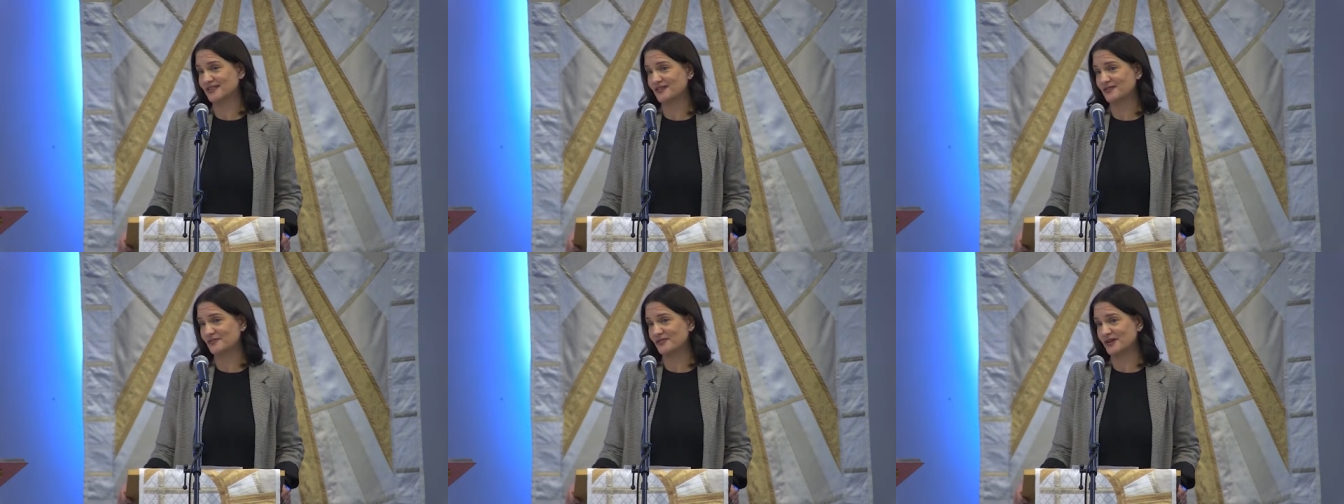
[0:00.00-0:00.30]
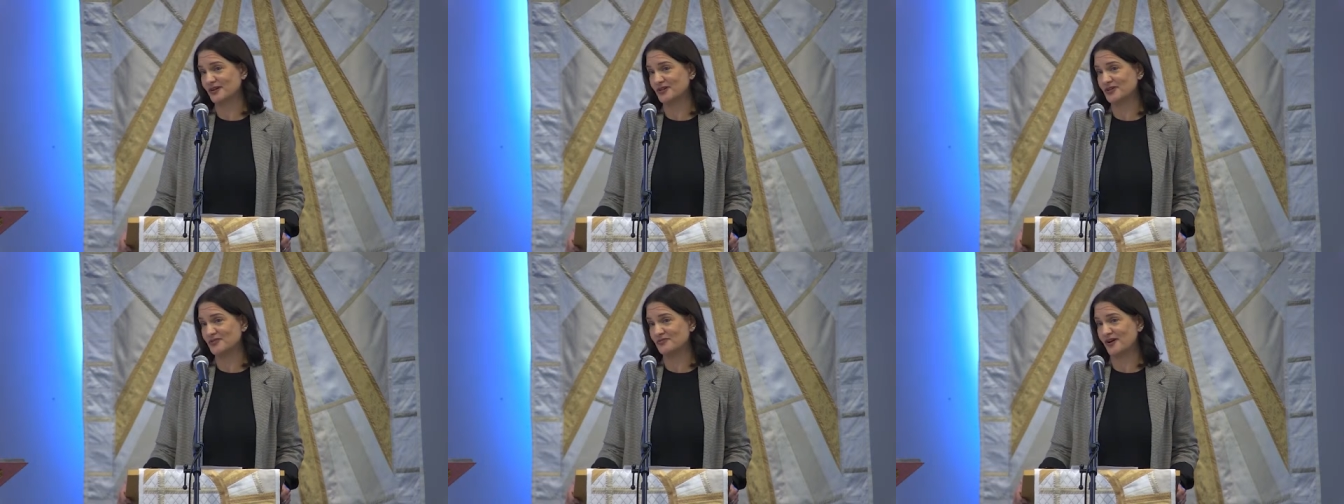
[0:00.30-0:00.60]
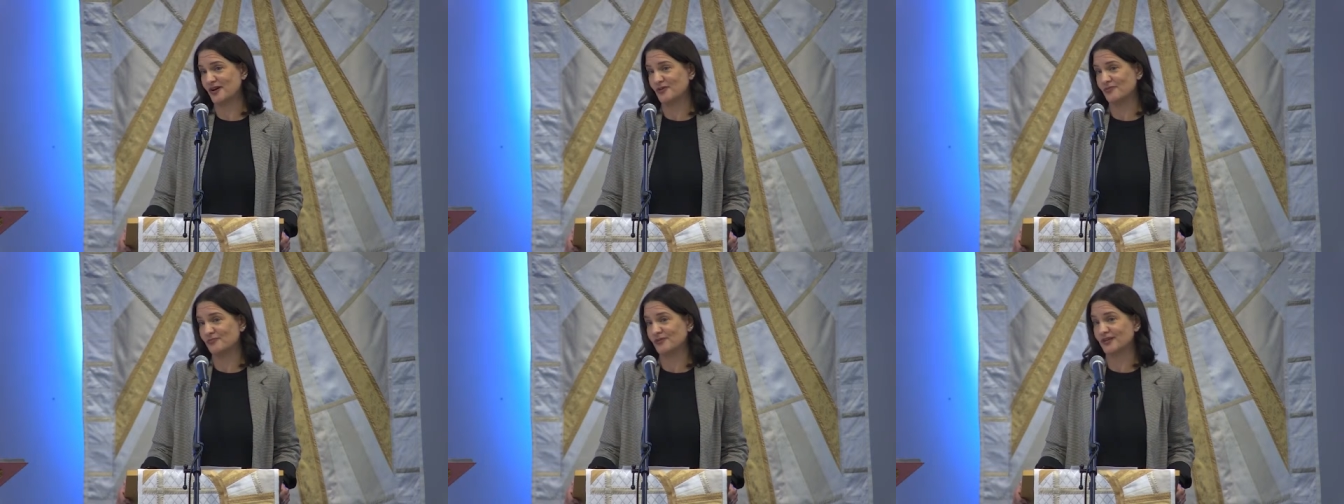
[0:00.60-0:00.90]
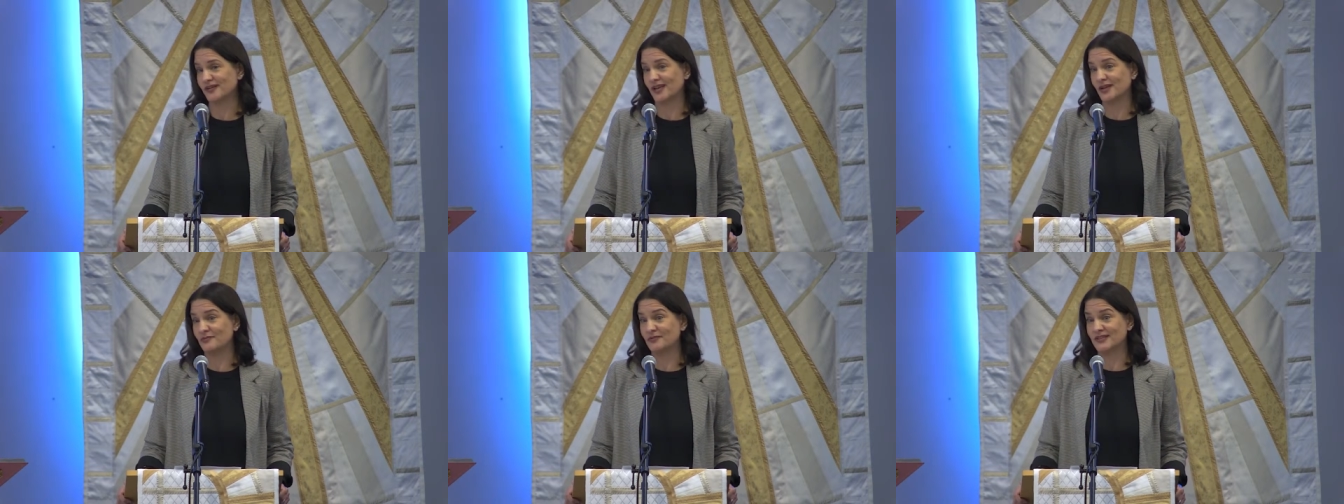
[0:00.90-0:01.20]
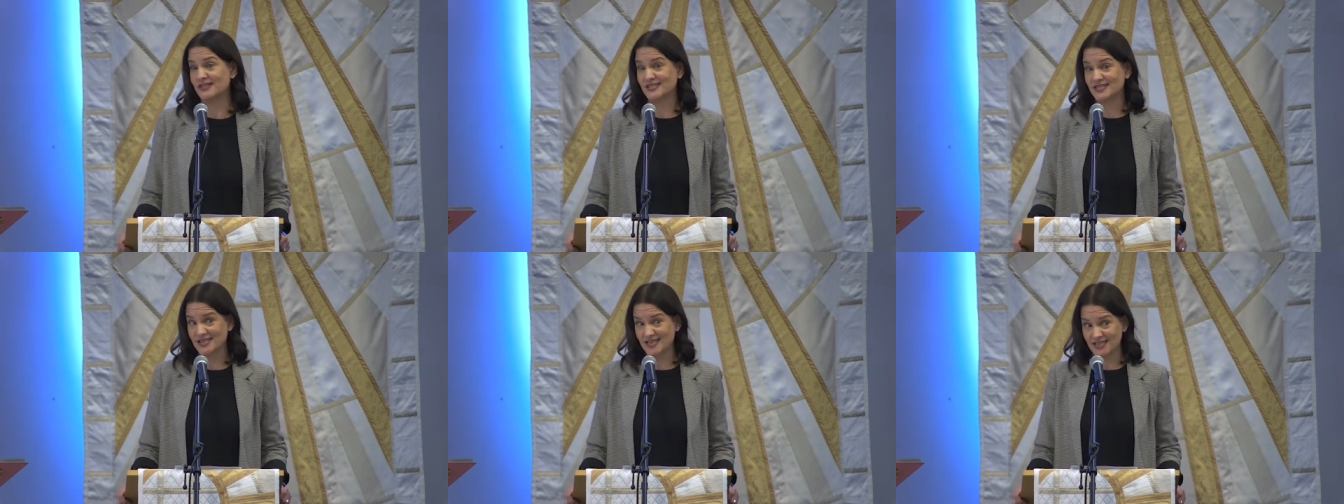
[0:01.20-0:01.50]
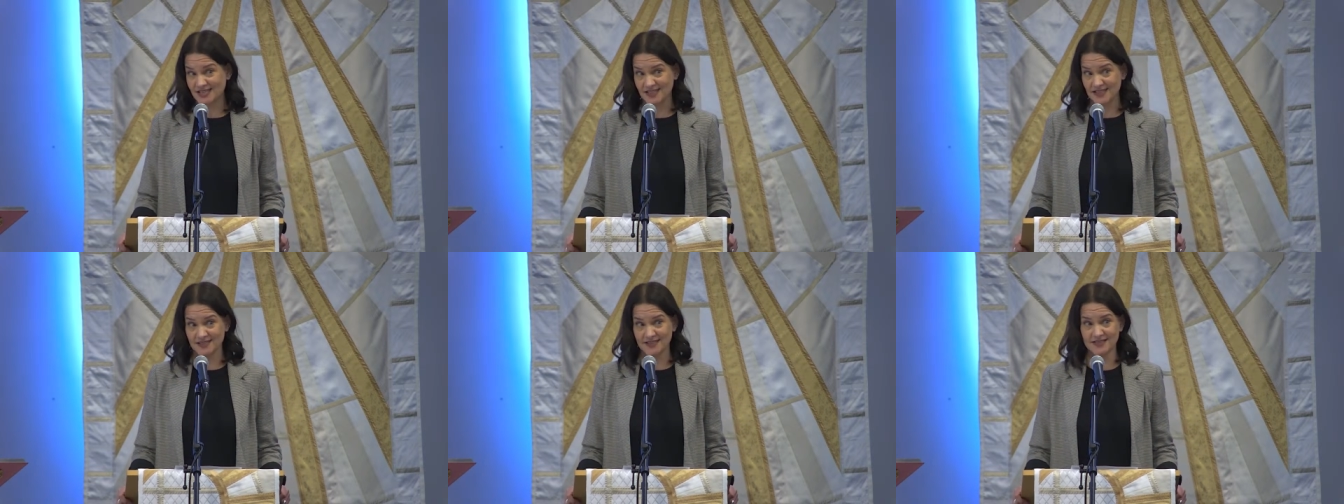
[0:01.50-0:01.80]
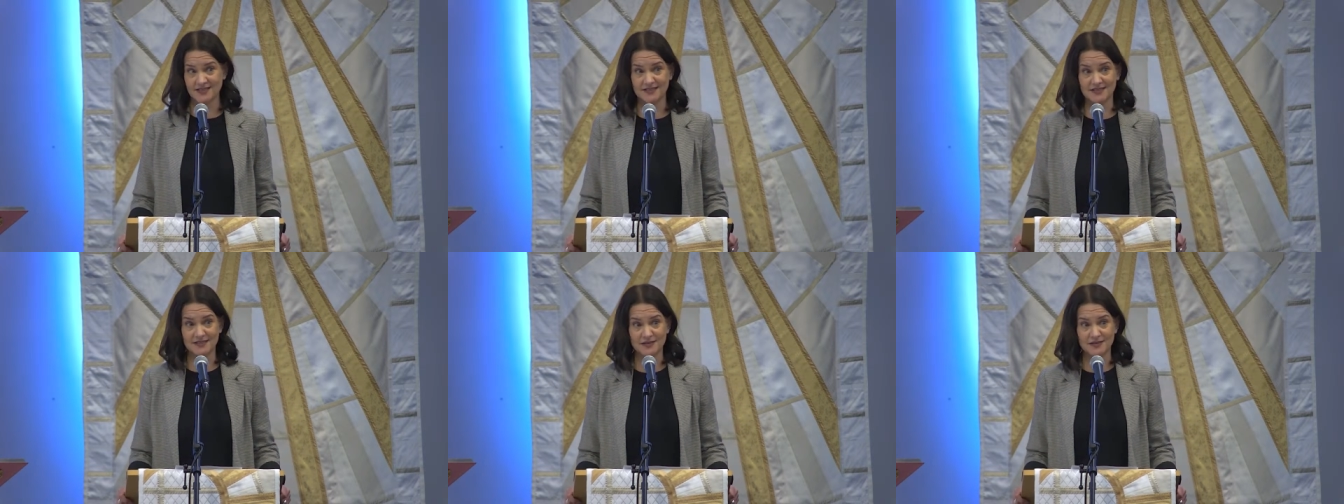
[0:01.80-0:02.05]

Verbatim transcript: where you are working with teens